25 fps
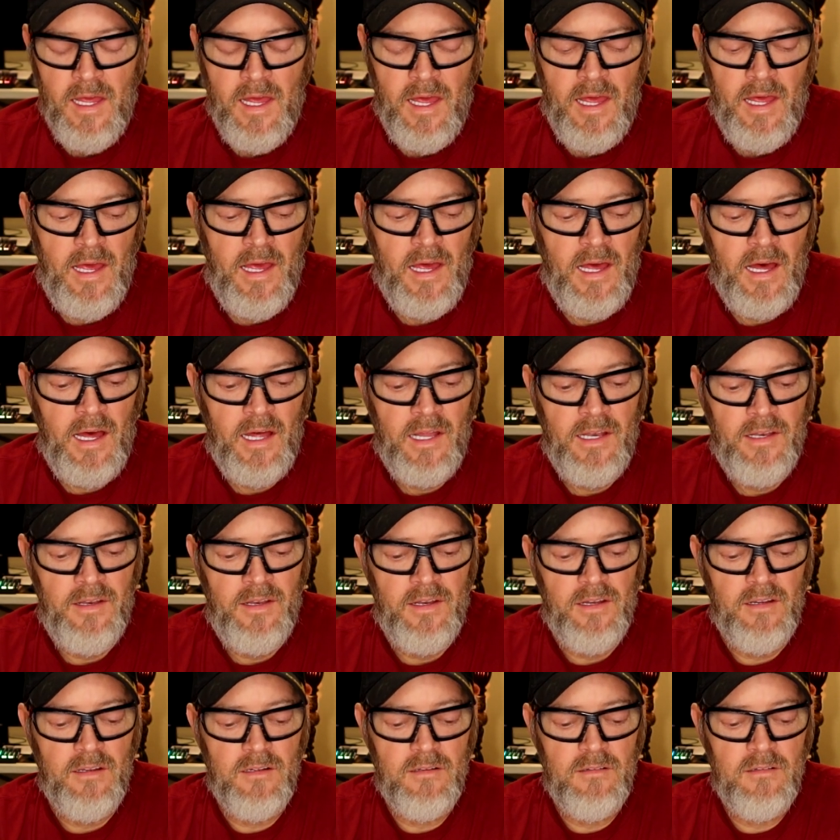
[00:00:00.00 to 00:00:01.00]

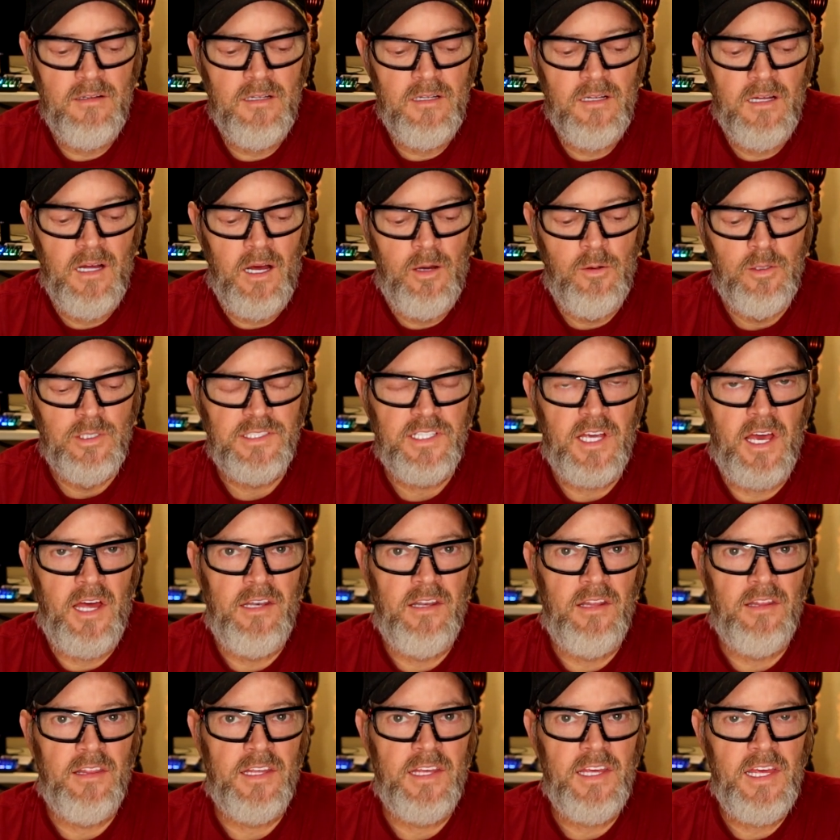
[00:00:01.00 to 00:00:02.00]
And I was kind
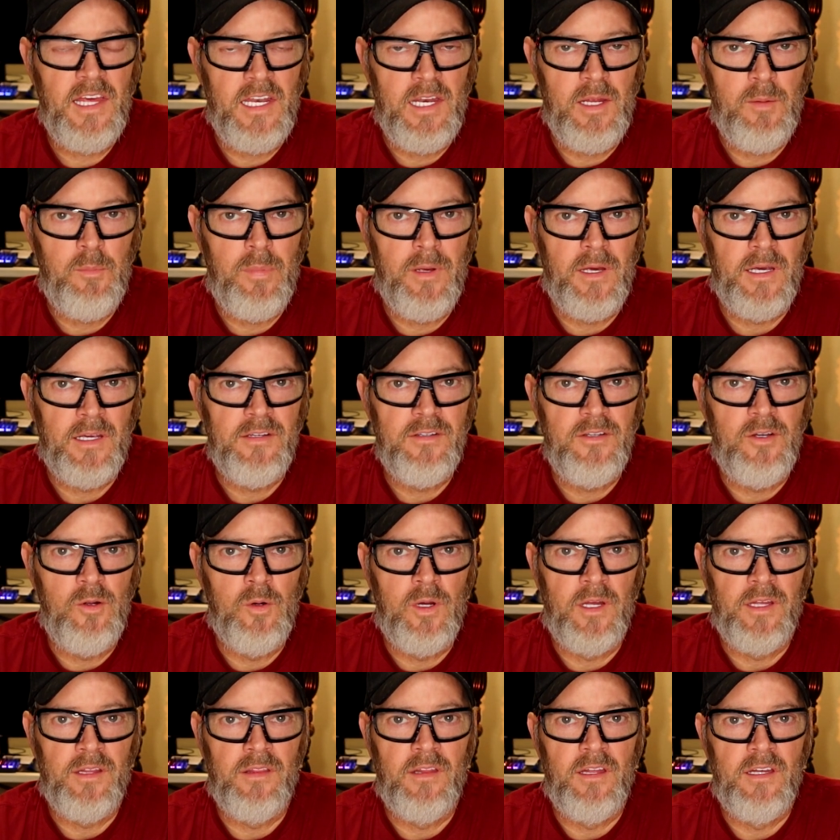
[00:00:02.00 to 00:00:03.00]
of the guinea pig
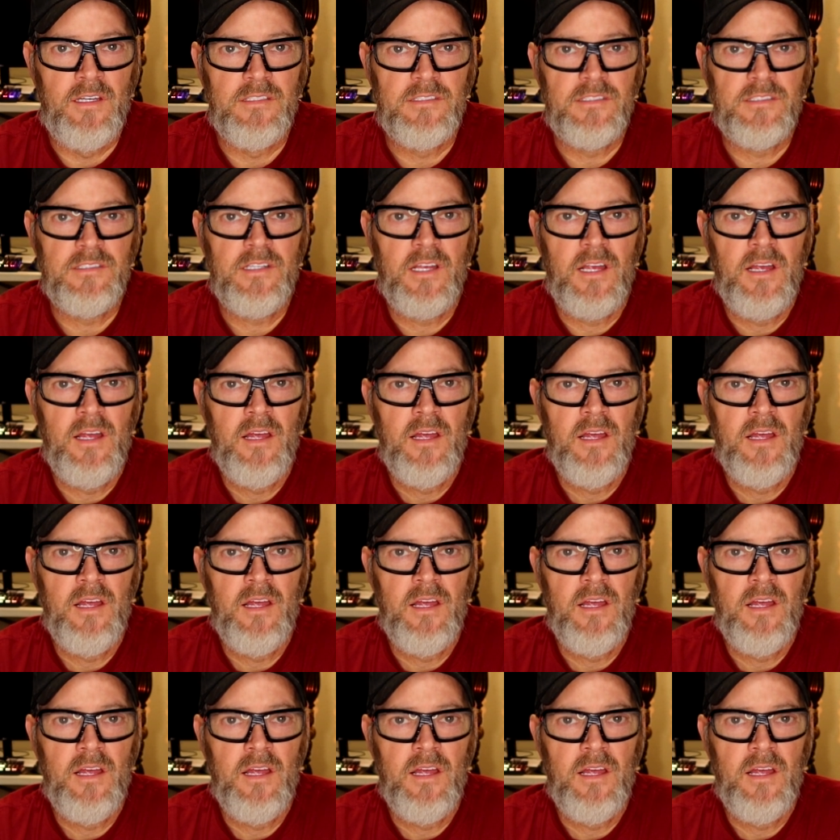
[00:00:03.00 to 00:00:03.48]
doing this.